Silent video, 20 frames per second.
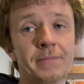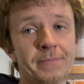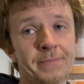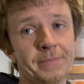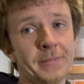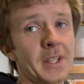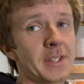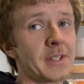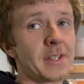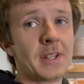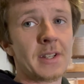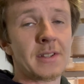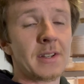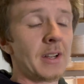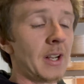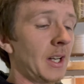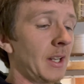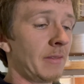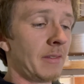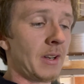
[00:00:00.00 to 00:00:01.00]
I said,
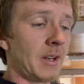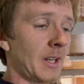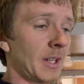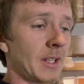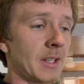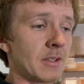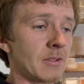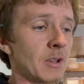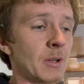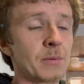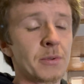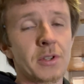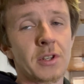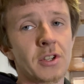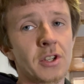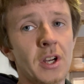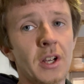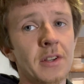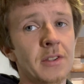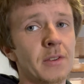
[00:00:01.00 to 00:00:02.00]
I'll leave the link in the description to
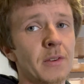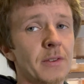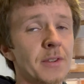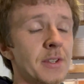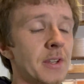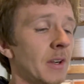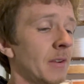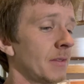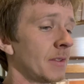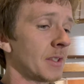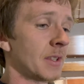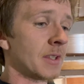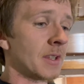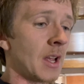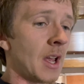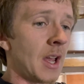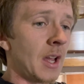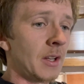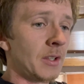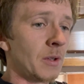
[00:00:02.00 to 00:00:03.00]
China Source Services.
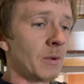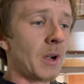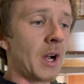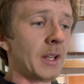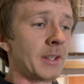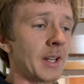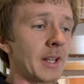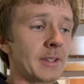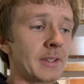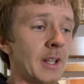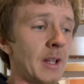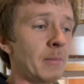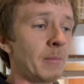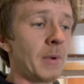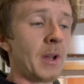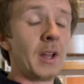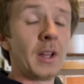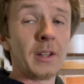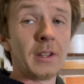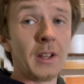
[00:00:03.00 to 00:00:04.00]
Do contact them.
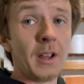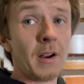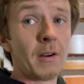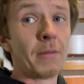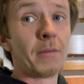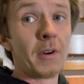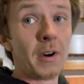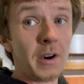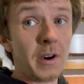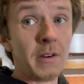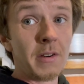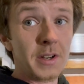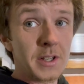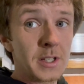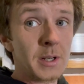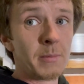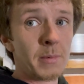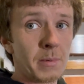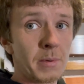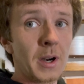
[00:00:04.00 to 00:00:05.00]
They are very
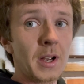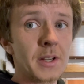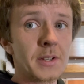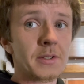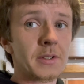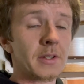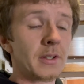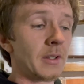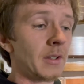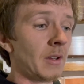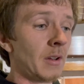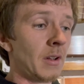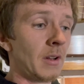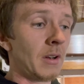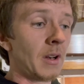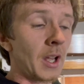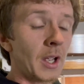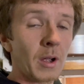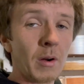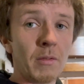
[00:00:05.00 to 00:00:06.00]
reasonably priced,
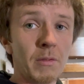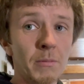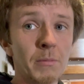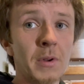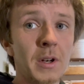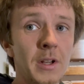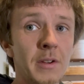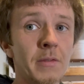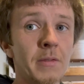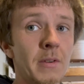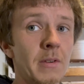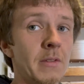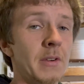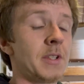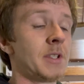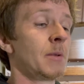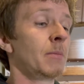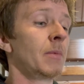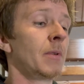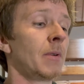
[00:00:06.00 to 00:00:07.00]
like unbelievably
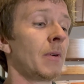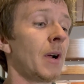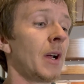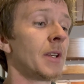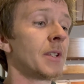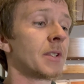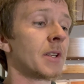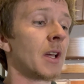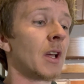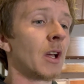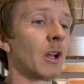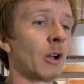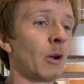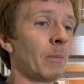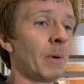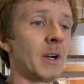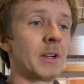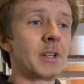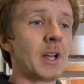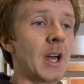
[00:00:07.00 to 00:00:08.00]
reasonably priced
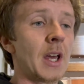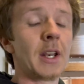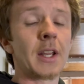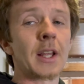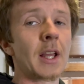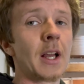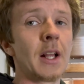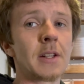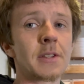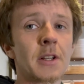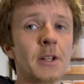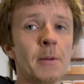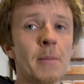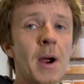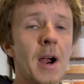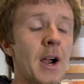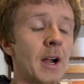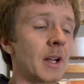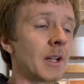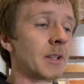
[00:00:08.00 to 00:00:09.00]
compared to anything else on the
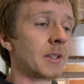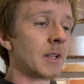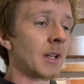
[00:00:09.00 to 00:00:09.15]
market.